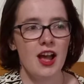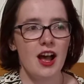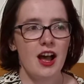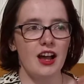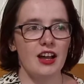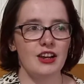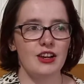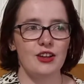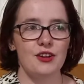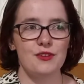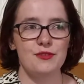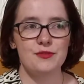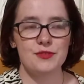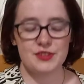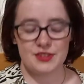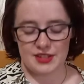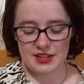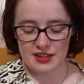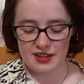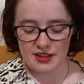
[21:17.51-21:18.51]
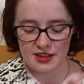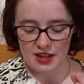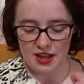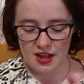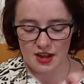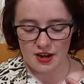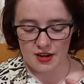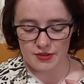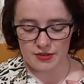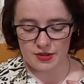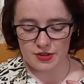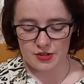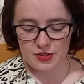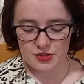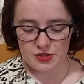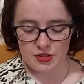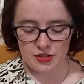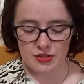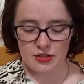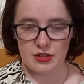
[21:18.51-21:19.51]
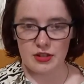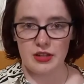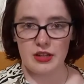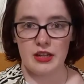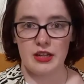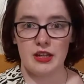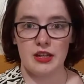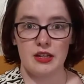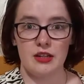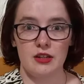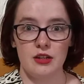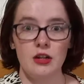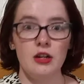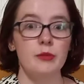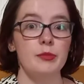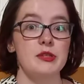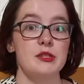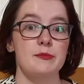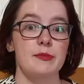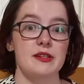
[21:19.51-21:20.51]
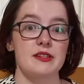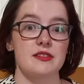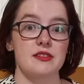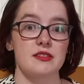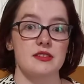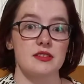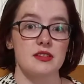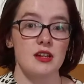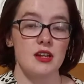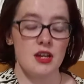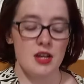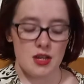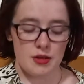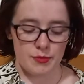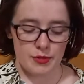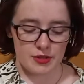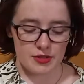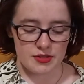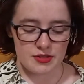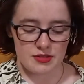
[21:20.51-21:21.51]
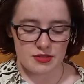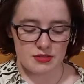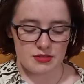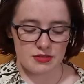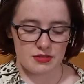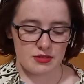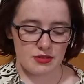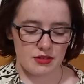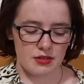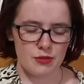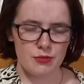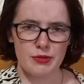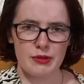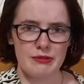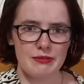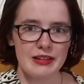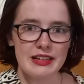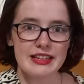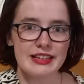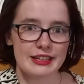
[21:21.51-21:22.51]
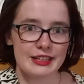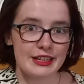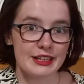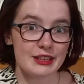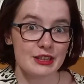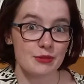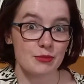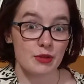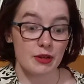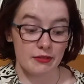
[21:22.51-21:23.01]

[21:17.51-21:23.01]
I love seeing how they're done in urban spaces because we really need them.